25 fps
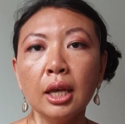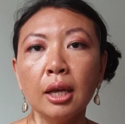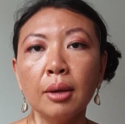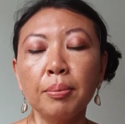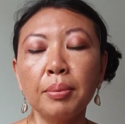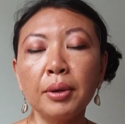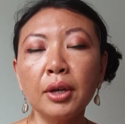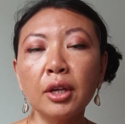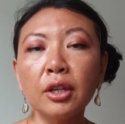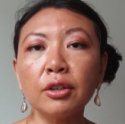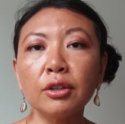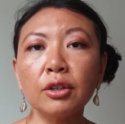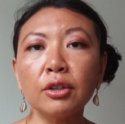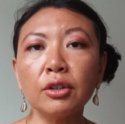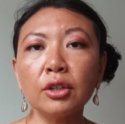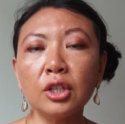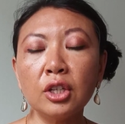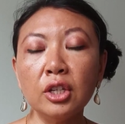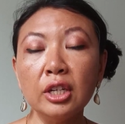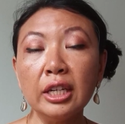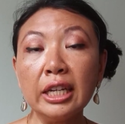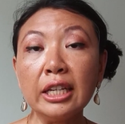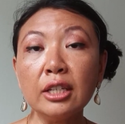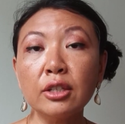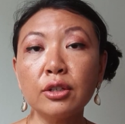But you
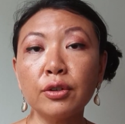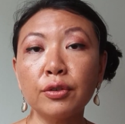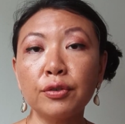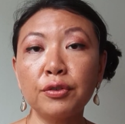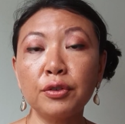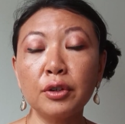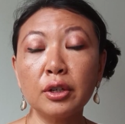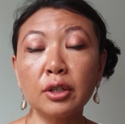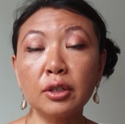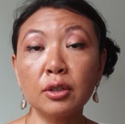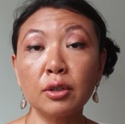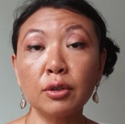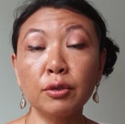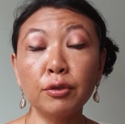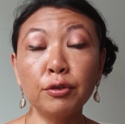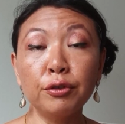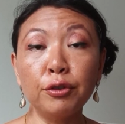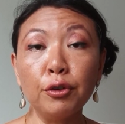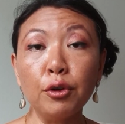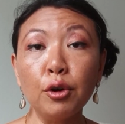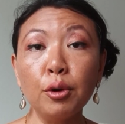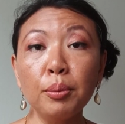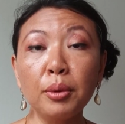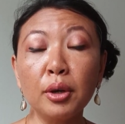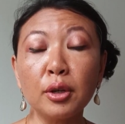need to first and
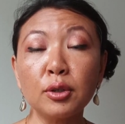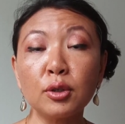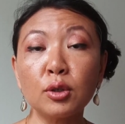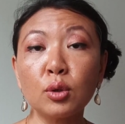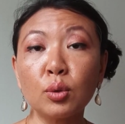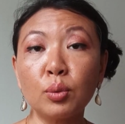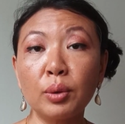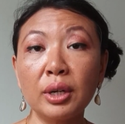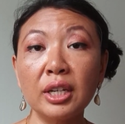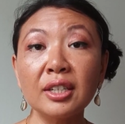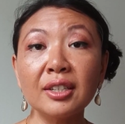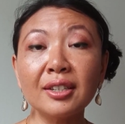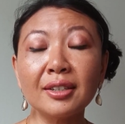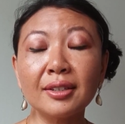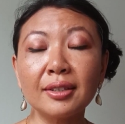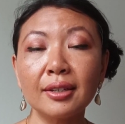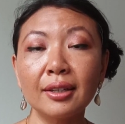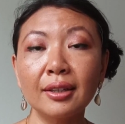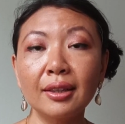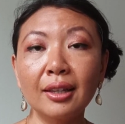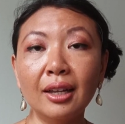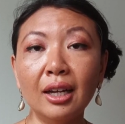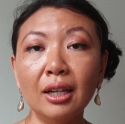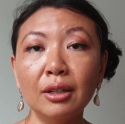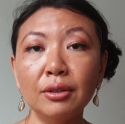foremost surrender to
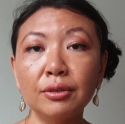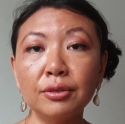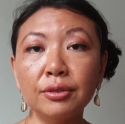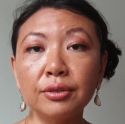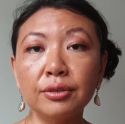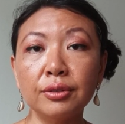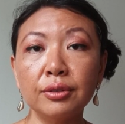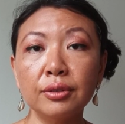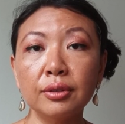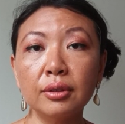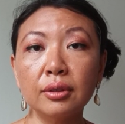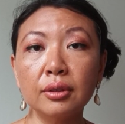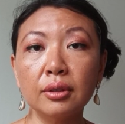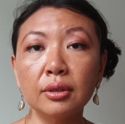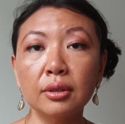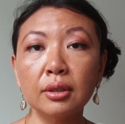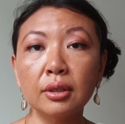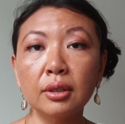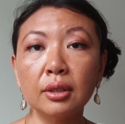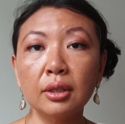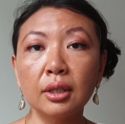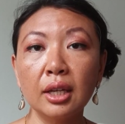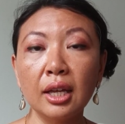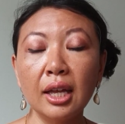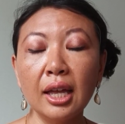love.
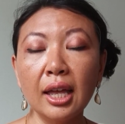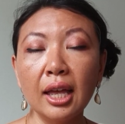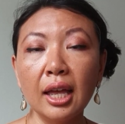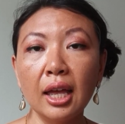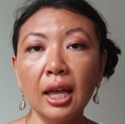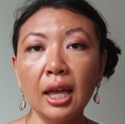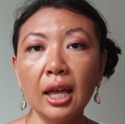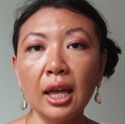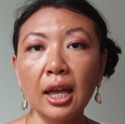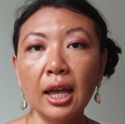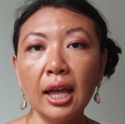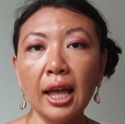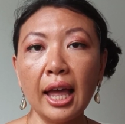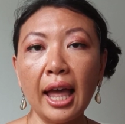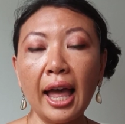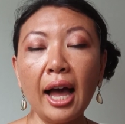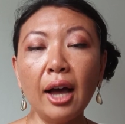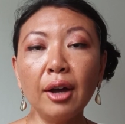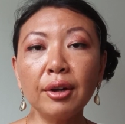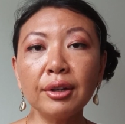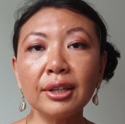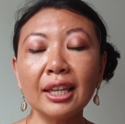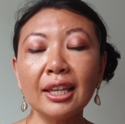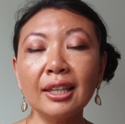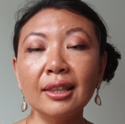
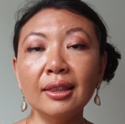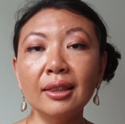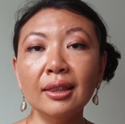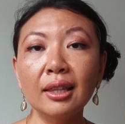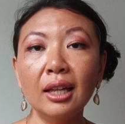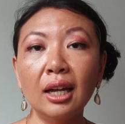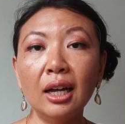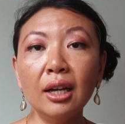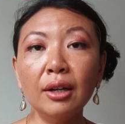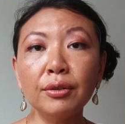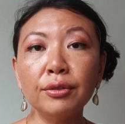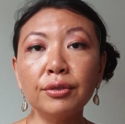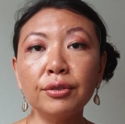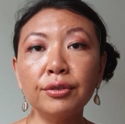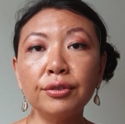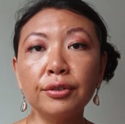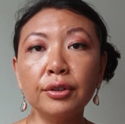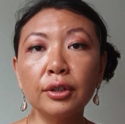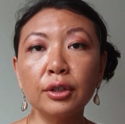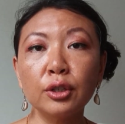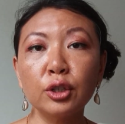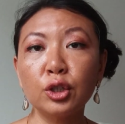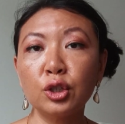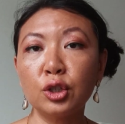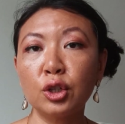How can love
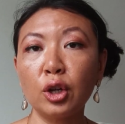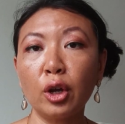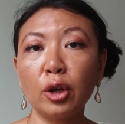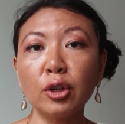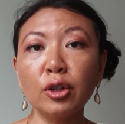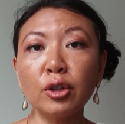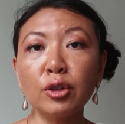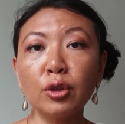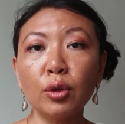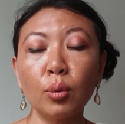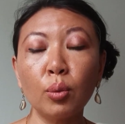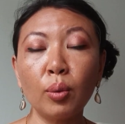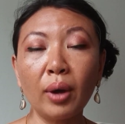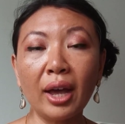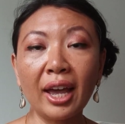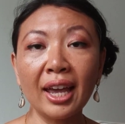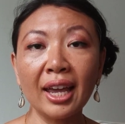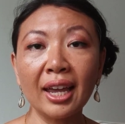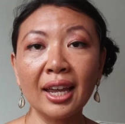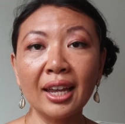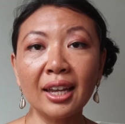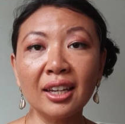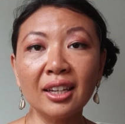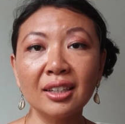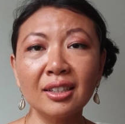show you the
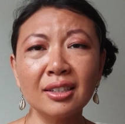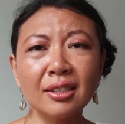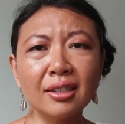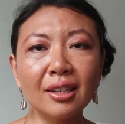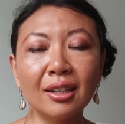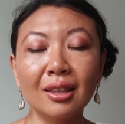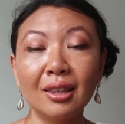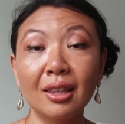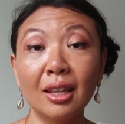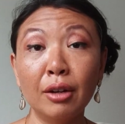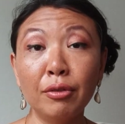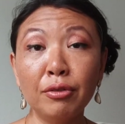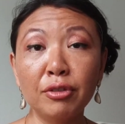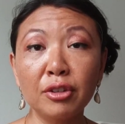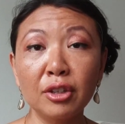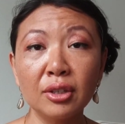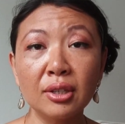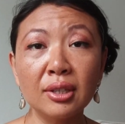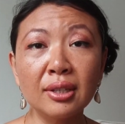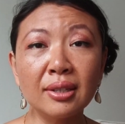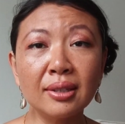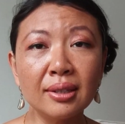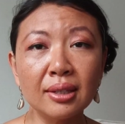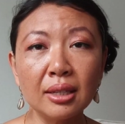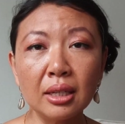way to love
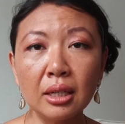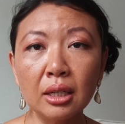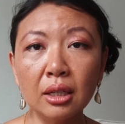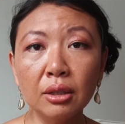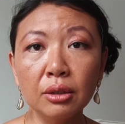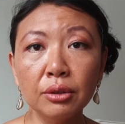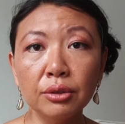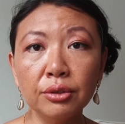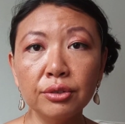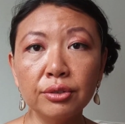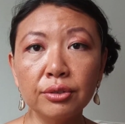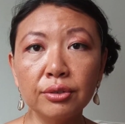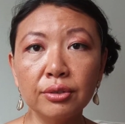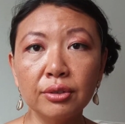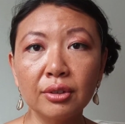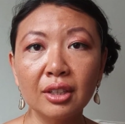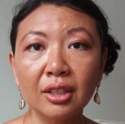yourself?